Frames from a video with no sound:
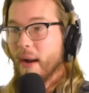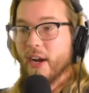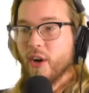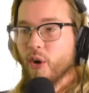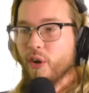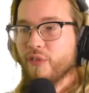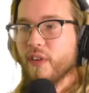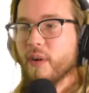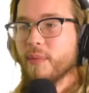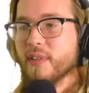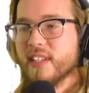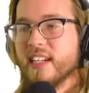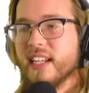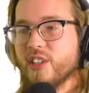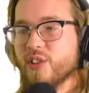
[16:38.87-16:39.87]
My girlfriend was
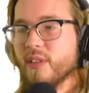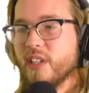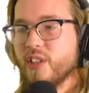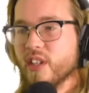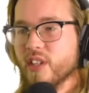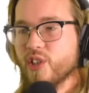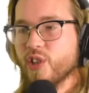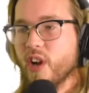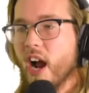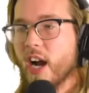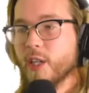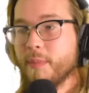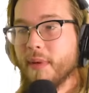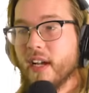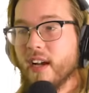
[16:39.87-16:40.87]
initially just
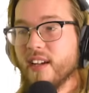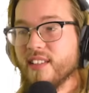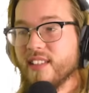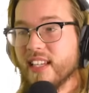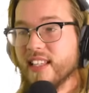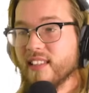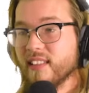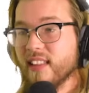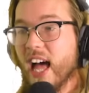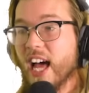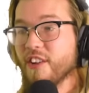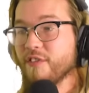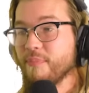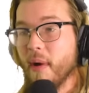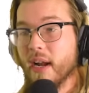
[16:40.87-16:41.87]
shocked because it's a lot
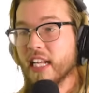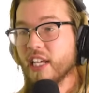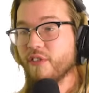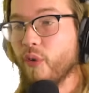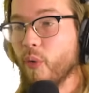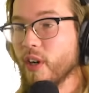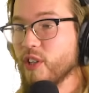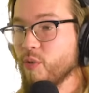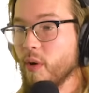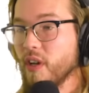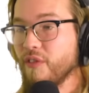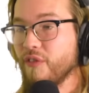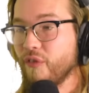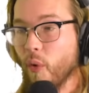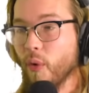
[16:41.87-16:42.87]
of money for a
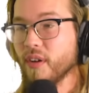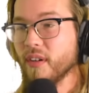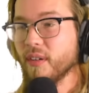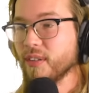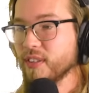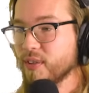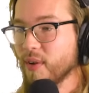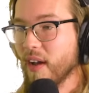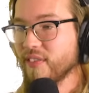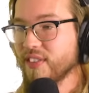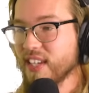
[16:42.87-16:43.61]
24-year-old to have